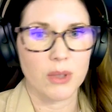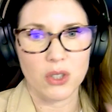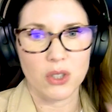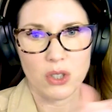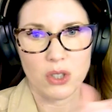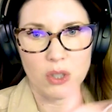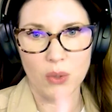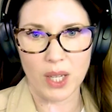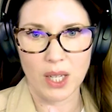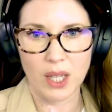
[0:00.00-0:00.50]
but
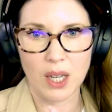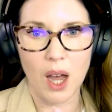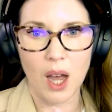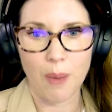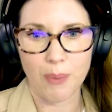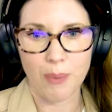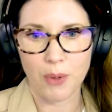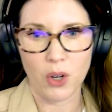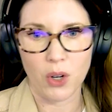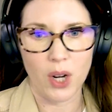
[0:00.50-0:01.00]
just doing an
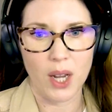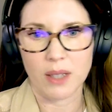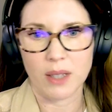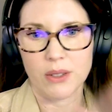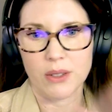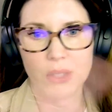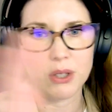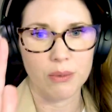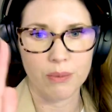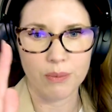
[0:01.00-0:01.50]
upgrade
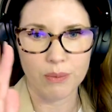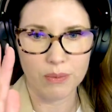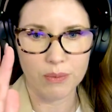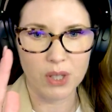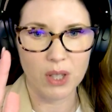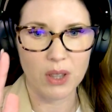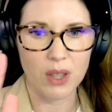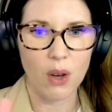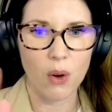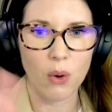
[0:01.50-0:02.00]
to
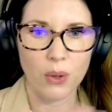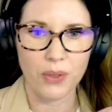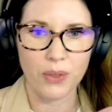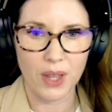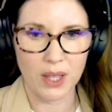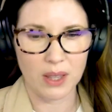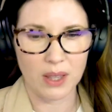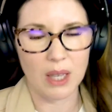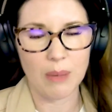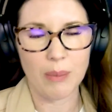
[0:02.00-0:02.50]
the old
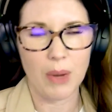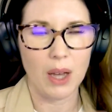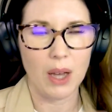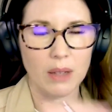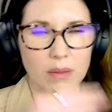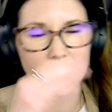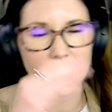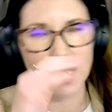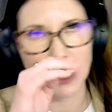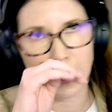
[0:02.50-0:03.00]
thing they
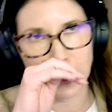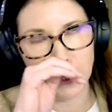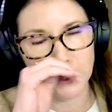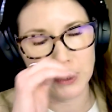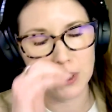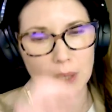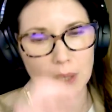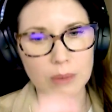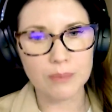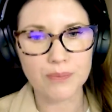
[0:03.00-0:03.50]
bought 10
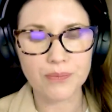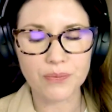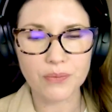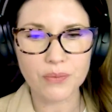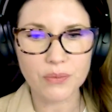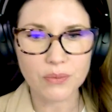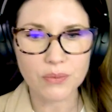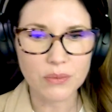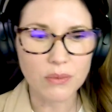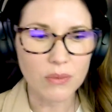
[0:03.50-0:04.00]
years ago.
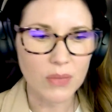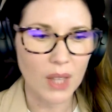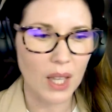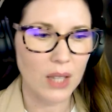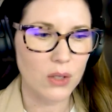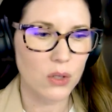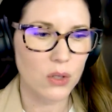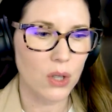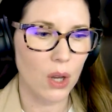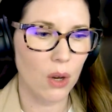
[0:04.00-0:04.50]

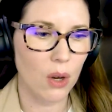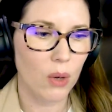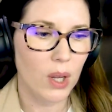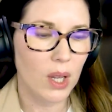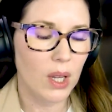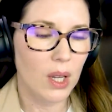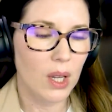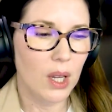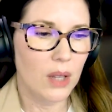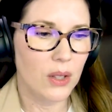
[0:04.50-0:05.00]
And so
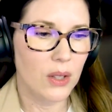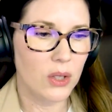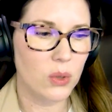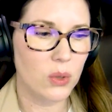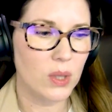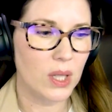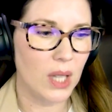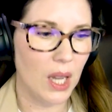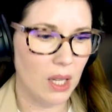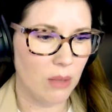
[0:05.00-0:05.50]
this
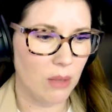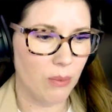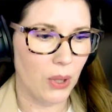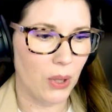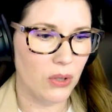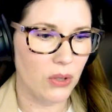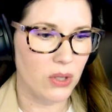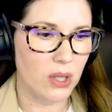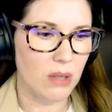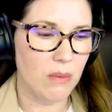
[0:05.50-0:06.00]
was an
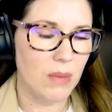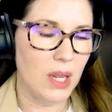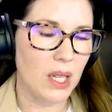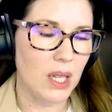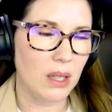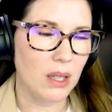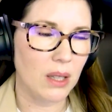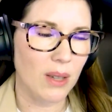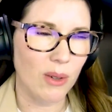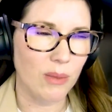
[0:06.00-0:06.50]
in-person
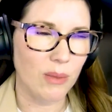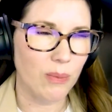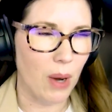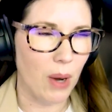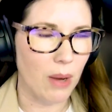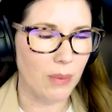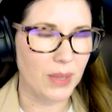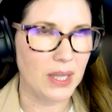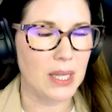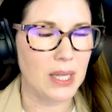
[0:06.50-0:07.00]
meeting. There were
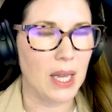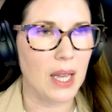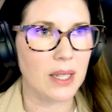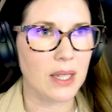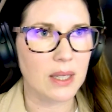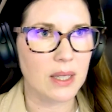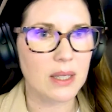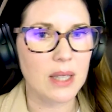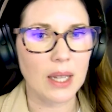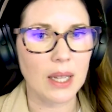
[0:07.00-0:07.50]
probably 10
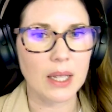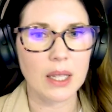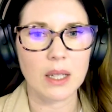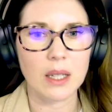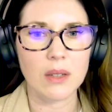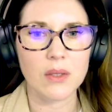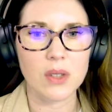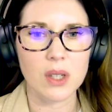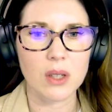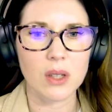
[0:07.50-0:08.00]

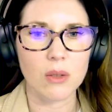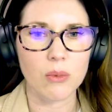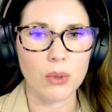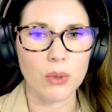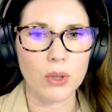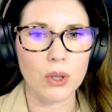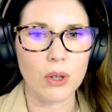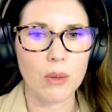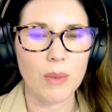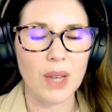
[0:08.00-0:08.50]
executives in the
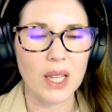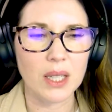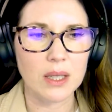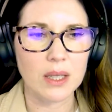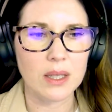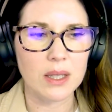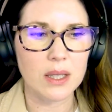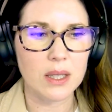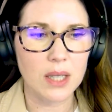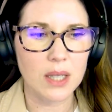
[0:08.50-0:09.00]
room. And
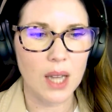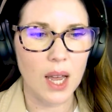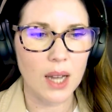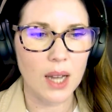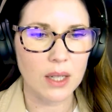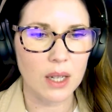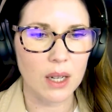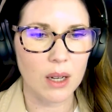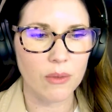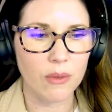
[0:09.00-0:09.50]

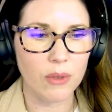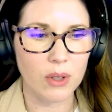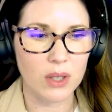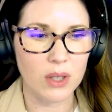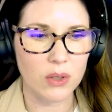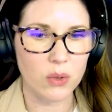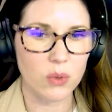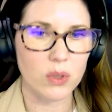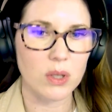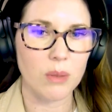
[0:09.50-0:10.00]
and
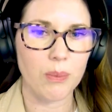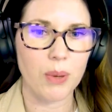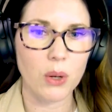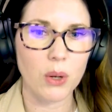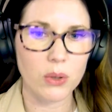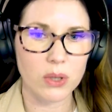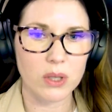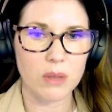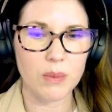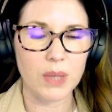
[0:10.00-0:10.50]
this was
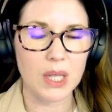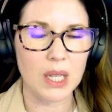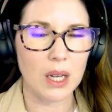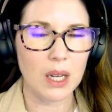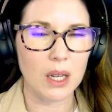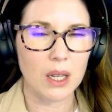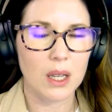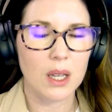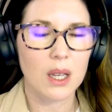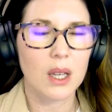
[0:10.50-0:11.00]
supposed to be
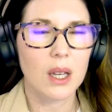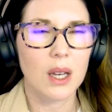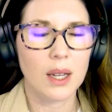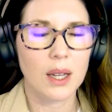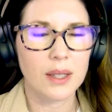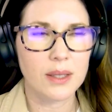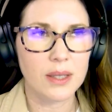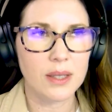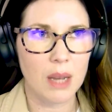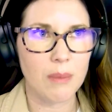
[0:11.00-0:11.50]
a
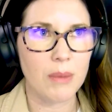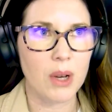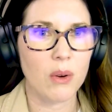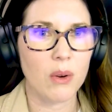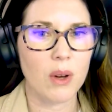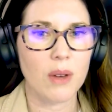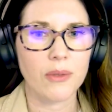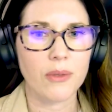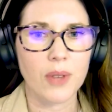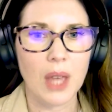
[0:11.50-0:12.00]

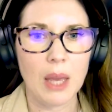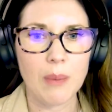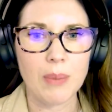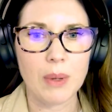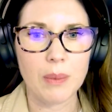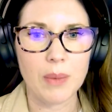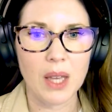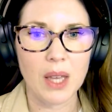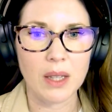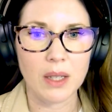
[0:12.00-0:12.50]
demo of
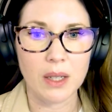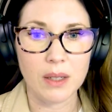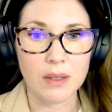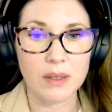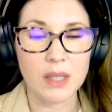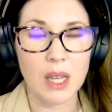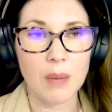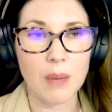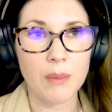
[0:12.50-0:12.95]
and